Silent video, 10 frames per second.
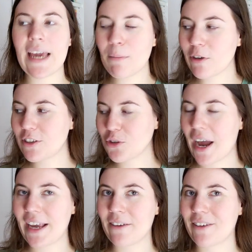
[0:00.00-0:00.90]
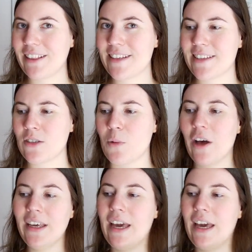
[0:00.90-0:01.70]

I am going to try and read this as well.